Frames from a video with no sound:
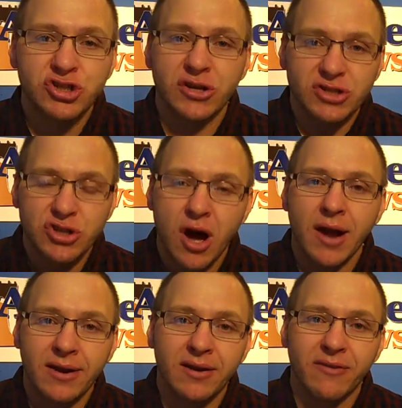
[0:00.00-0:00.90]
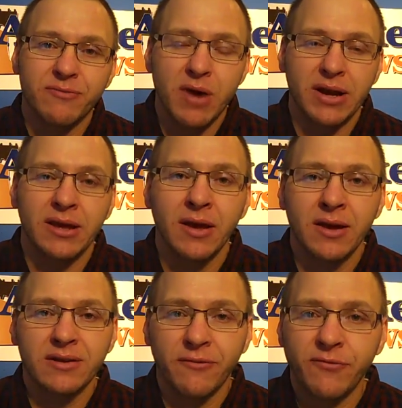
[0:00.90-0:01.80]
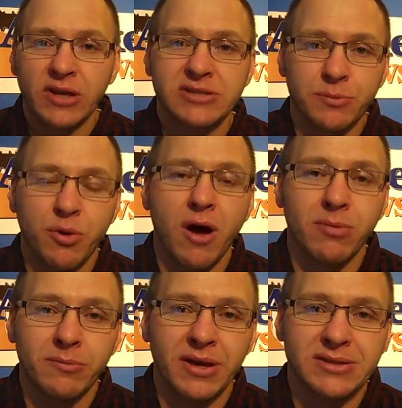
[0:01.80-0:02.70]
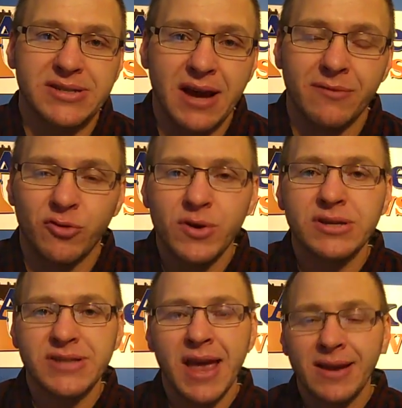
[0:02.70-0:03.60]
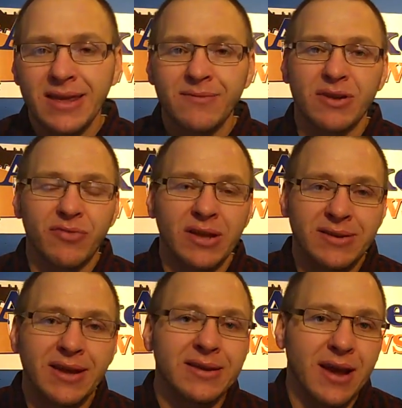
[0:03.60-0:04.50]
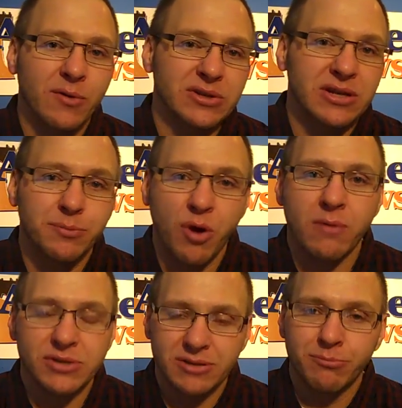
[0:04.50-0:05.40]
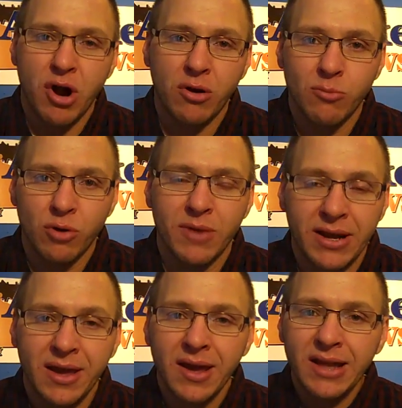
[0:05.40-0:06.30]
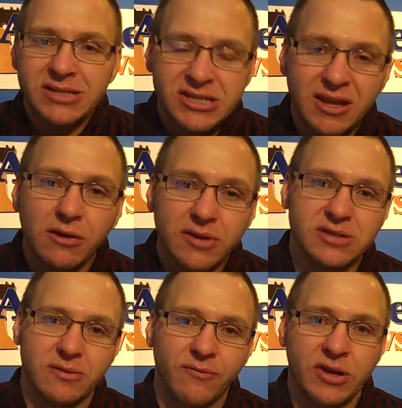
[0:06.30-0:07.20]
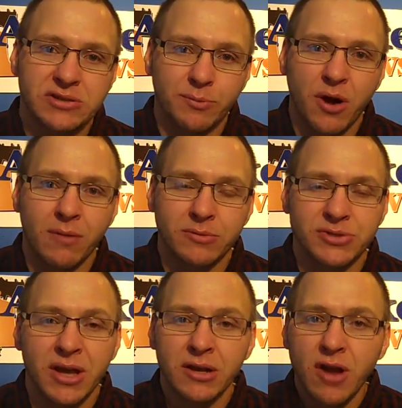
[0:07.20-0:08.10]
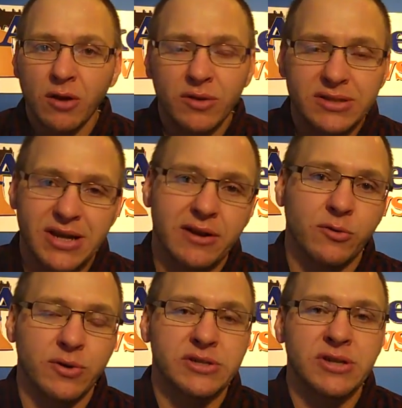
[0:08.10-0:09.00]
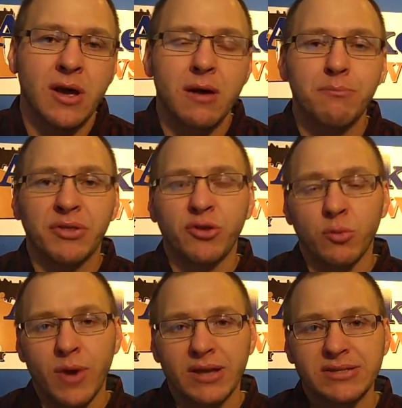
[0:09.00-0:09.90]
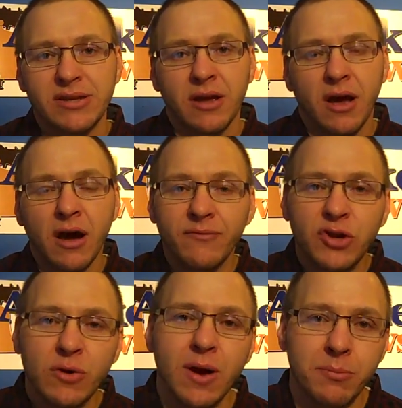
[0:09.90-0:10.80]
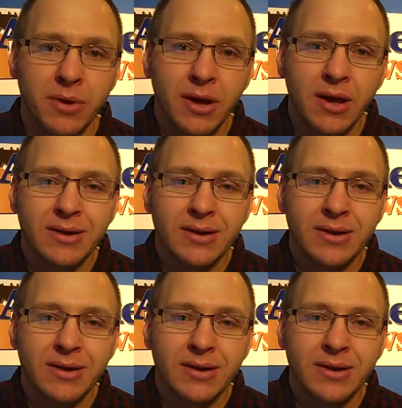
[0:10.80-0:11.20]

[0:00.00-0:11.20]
just not enough money to fix the problem inside of Greece. And even if they did guarantee, promise, and borrow more money, it still doesn't fix the problems, not only inside of Greece, but the rest of Europe.